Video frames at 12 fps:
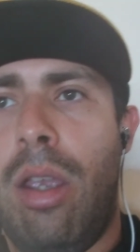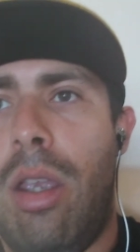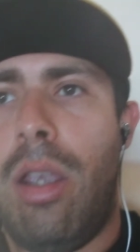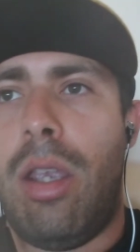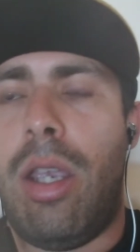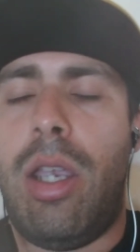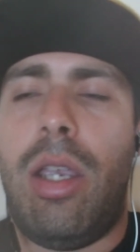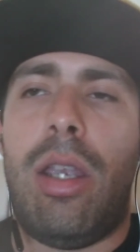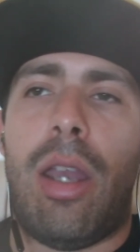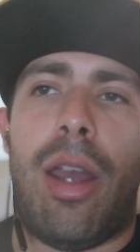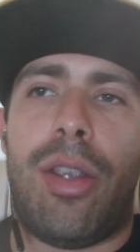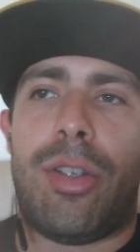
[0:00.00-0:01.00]
He
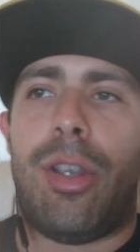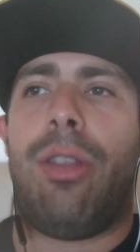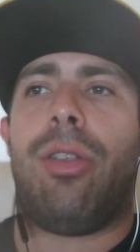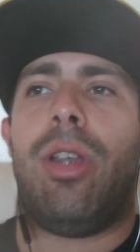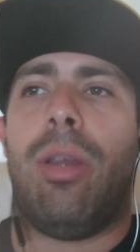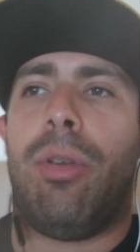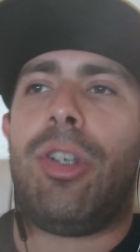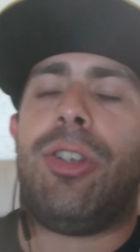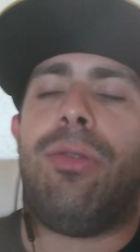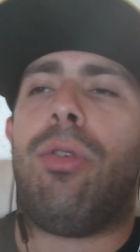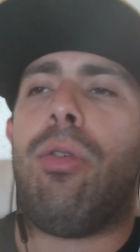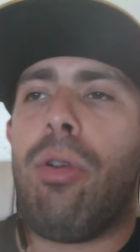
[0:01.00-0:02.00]
has other gimmicks,
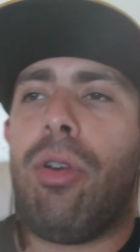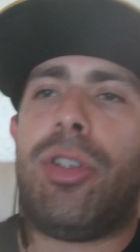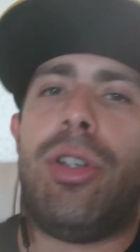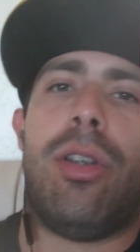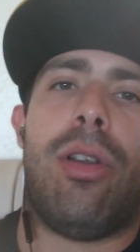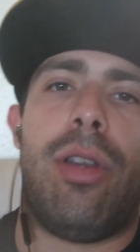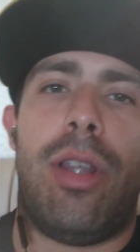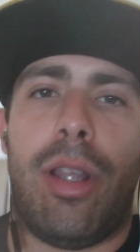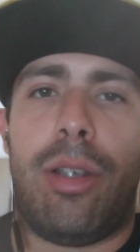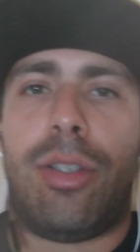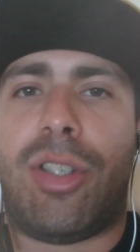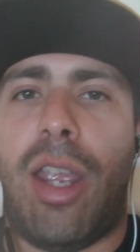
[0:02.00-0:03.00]
of course. You know, he
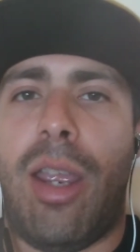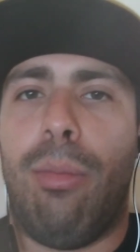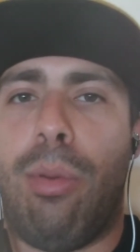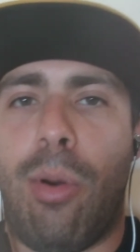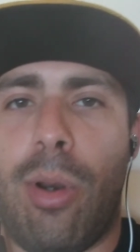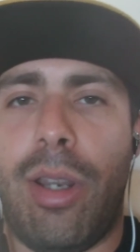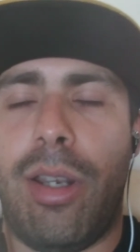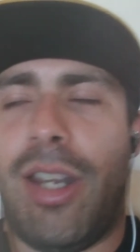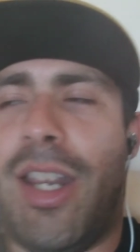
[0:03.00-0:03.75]
likes skateboarding.